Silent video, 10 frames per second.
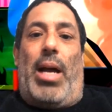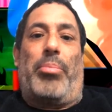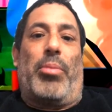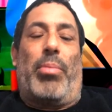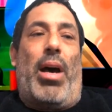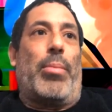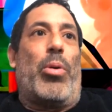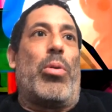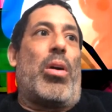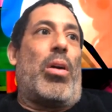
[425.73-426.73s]
top to
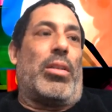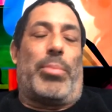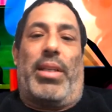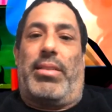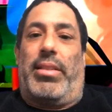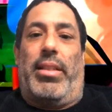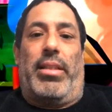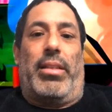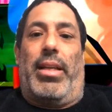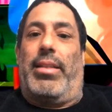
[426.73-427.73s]
bottom whole cars by Scene.
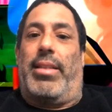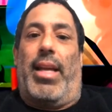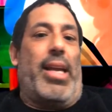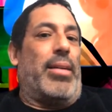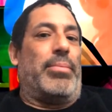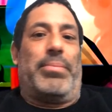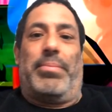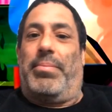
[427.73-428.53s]
And you're like, damn,